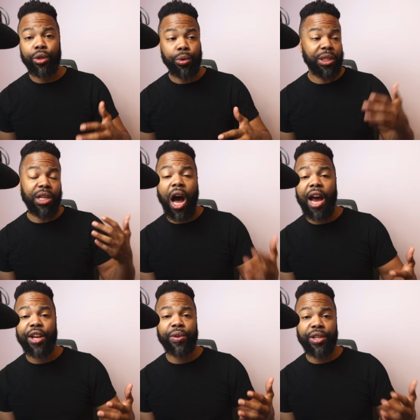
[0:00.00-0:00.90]
who's an
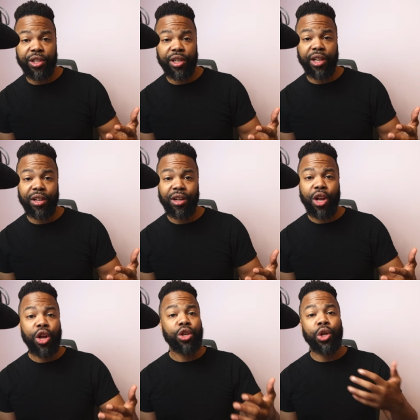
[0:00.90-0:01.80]
audio engineer,
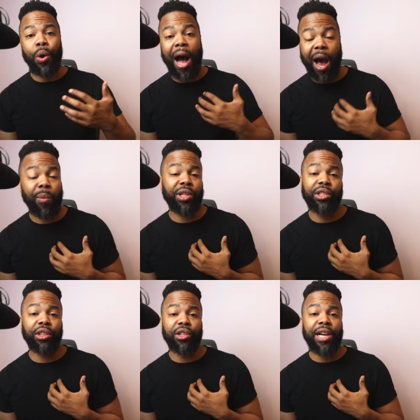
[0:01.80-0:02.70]
so I wanted
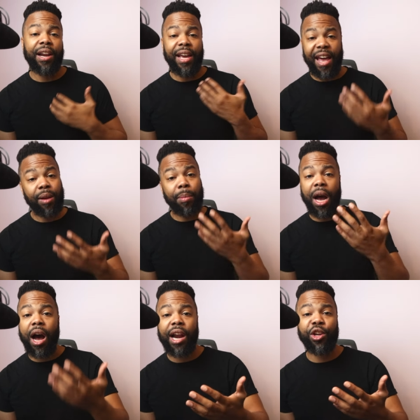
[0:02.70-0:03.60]
to learn how to edit my
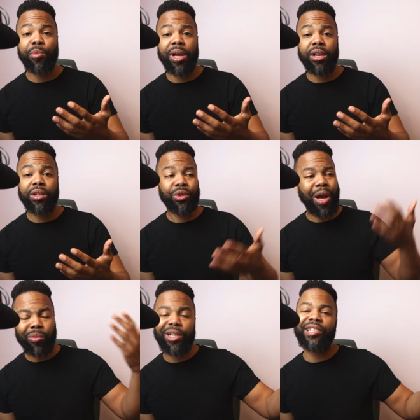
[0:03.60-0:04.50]
audio better, so
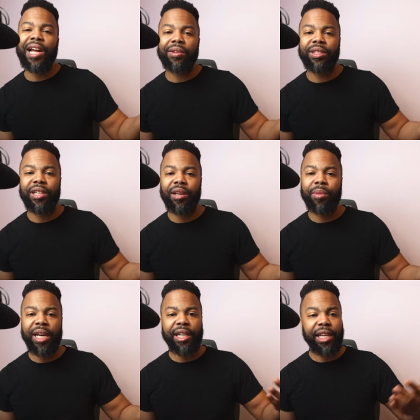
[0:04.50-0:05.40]
I reached out to him
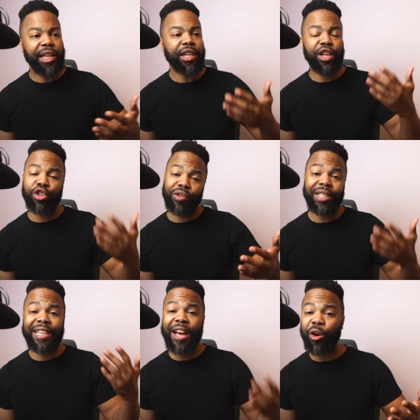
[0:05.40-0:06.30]
and he
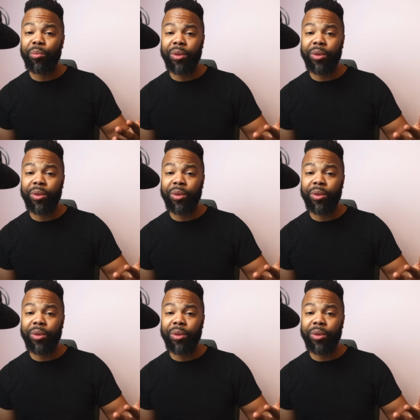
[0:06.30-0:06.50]
agreed to help